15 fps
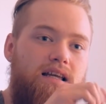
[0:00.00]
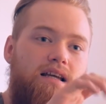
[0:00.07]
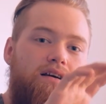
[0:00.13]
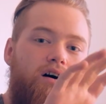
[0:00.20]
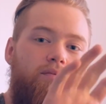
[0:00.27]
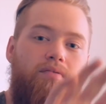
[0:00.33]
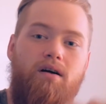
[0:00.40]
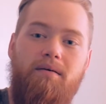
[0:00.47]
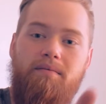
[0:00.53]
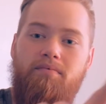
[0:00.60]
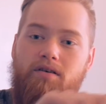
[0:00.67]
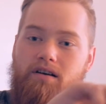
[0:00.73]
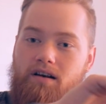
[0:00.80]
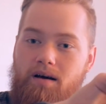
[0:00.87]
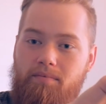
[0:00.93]
I'll probably
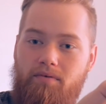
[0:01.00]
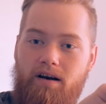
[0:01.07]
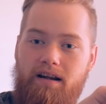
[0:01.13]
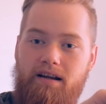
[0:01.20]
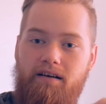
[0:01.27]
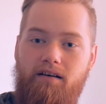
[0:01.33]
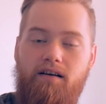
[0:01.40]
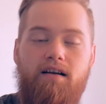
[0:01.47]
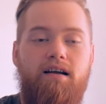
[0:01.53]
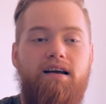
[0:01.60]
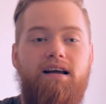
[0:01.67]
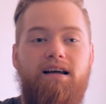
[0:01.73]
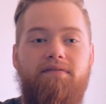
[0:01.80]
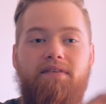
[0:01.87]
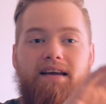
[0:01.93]
put it up right here.
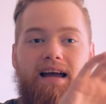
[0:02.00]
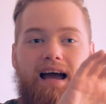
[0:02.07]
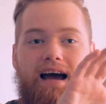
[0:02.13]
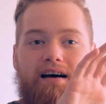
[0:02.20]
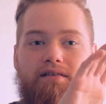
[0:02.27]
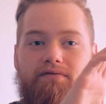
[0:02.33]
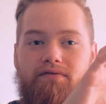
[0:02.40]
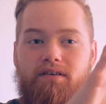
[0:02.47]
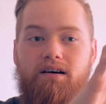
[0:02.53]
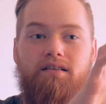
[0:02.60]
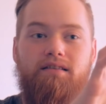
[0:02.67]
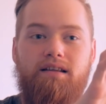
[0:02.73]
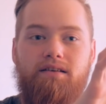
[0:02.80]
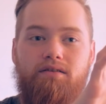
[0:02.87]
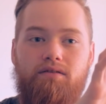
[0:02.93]
They have a
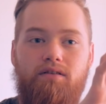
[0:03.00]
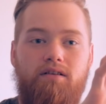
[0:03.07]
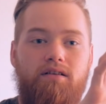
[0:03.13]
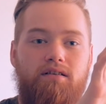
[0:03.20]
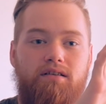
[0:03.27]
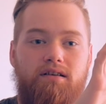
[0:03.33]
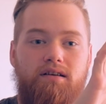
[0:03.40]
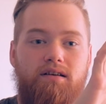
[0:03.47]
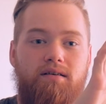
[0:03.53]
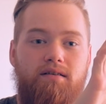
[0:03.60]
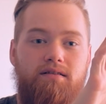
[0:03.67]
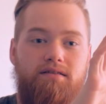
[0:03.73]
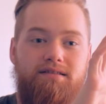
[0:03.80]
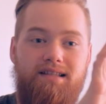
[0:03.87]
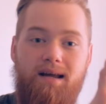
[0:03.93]
little
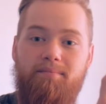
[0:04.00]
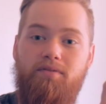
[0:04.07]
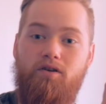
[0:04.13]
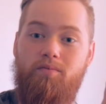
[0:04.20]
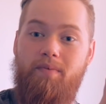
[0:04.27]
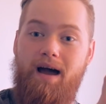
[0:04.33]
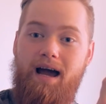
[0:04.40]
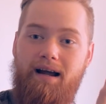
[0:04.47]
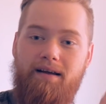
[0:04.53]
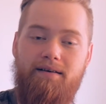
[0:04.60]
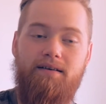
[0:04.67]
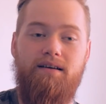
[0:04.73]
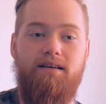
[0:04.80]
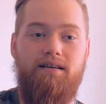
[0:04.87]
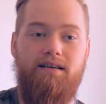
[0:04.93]
sampler pack.
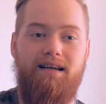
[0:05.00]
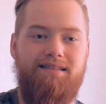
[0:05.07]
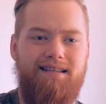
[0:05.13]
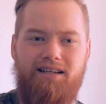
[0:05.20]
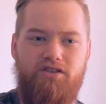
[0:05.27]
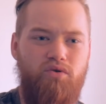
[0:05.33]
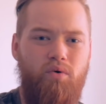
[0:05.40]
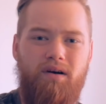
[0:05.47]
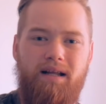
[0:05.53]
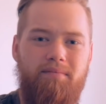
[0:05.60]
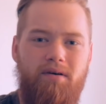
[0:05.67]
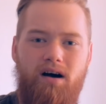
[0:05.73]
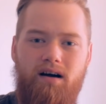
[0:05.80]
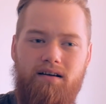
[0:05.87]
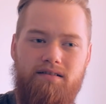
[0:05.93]
It's like $20.
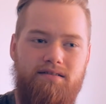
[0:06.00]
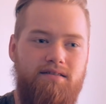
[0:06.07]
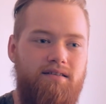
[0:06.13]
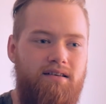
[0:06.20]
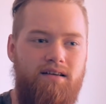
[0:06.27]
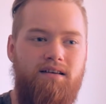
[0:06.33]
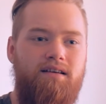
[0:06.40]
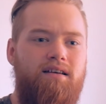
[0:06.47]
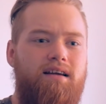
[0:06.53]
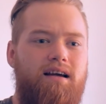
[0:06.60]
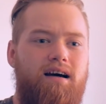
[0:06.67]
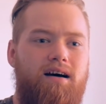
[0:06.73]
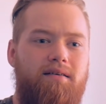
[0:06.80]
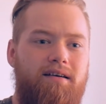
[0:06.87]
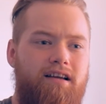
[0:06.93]

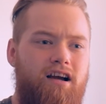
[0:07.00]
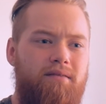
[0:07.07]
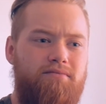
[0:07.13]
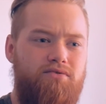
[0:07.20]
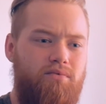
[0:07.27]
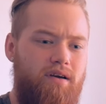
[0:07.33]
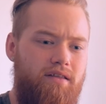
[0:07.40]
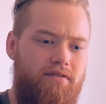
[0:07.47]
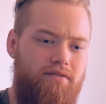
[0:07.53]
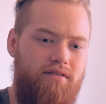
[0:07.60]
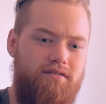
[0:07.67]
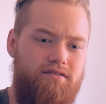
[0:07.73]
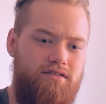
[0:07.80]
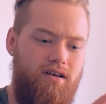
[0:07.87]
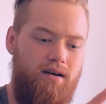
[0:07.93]
It comes with
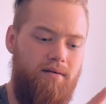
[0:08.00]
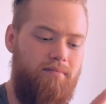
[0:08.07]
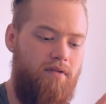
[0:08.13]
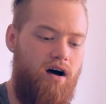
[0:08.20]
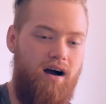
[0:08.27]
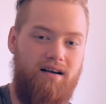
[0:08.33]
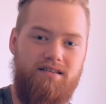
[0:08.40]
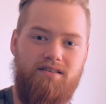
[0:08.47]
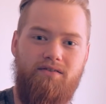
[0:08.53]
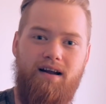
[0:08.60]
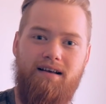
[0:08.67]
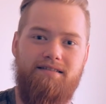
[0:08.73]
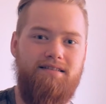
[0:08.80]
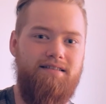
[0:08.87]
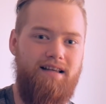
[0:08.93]
some
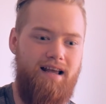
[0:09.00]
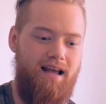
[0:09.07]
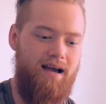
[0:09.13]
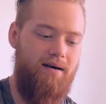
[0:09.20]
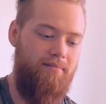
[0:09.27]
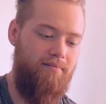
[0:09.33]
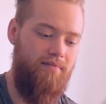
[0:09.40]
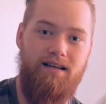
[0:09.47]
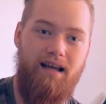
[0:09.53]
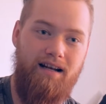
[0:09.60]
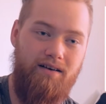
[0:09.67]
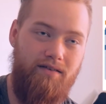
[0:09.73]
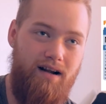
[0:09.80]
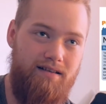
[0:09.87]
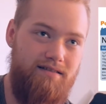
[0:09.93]
oxiracetam,
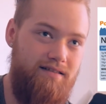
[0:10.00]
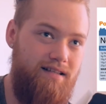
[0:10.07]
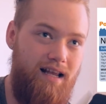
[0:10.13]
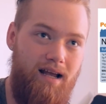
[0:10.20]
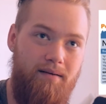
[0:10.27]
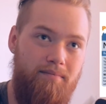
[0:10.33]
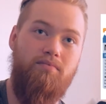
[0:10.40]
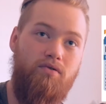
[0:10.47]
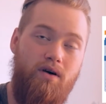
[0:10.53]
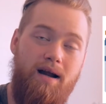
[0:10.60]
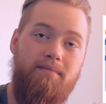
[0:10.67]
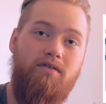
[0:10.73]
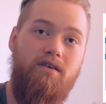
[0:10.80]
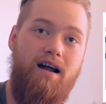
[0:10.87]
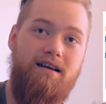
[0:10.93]
aniracetam,
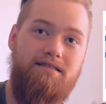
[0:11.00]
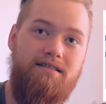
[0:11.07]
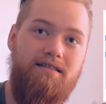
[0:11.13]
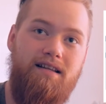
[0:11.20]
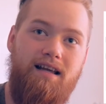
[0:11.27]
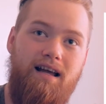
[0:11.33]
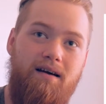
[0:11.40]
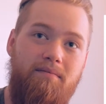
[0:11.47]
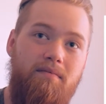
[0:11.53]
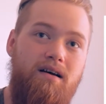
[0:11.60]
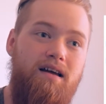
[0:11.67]
pramiracetam,